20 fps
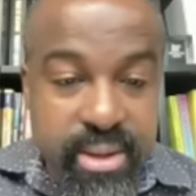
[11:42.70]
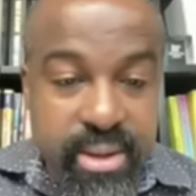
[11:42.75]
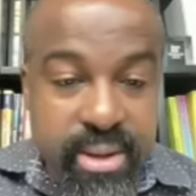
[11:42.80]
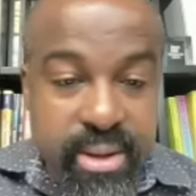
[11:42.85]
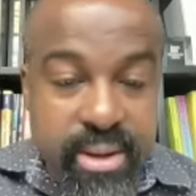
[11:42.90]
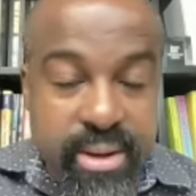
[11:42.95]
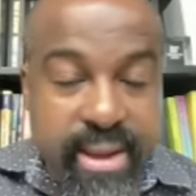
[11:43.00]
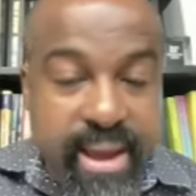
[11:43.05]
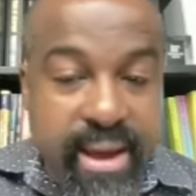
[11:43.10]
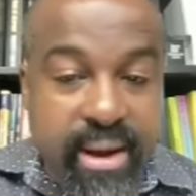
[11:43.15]

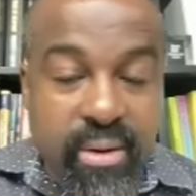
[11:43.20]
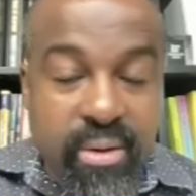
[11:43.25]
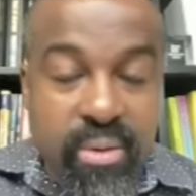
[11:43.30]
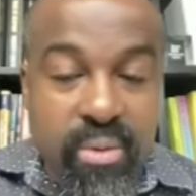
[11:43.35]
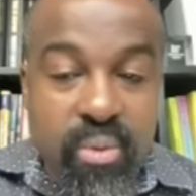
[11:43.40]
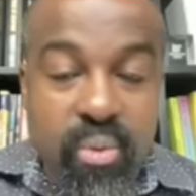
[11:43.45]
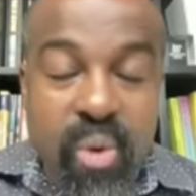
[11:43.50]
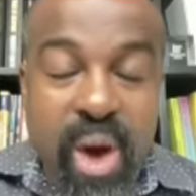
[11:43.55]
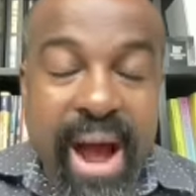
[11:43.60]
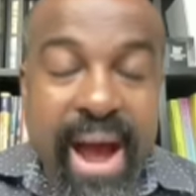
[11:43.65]
Now,
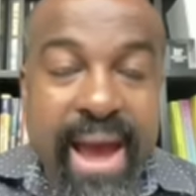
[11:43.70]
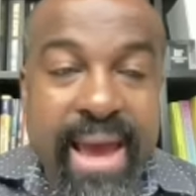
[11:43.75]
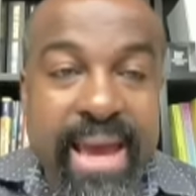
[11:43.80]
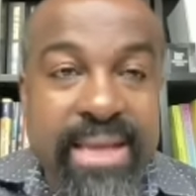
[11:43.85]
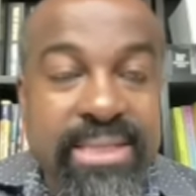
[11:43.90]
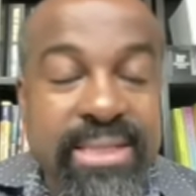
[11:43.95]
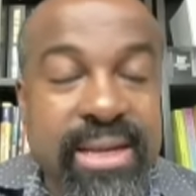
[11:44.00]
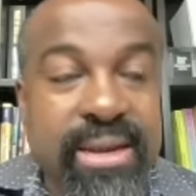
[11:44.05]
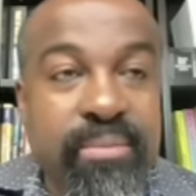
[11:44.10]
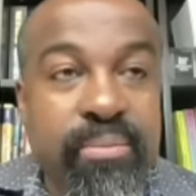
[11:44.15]
why is
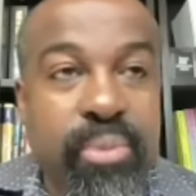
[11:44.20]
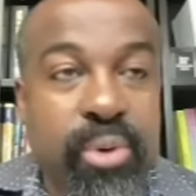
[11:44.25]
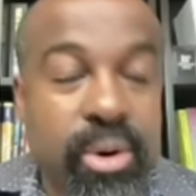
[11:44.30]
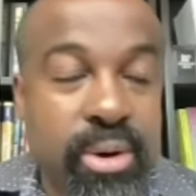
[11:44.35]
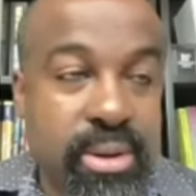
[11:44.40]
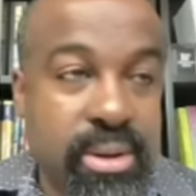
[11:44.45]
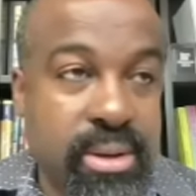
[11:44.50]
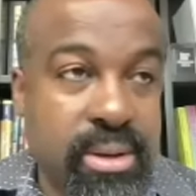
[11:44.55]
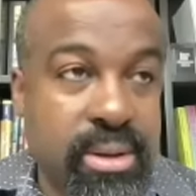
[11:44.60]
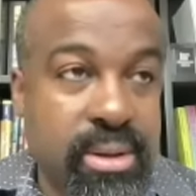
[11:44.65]
it
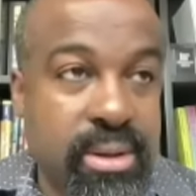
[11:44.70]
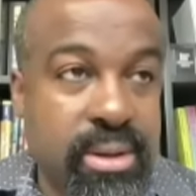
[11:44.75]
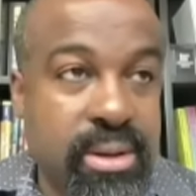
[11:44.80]
important?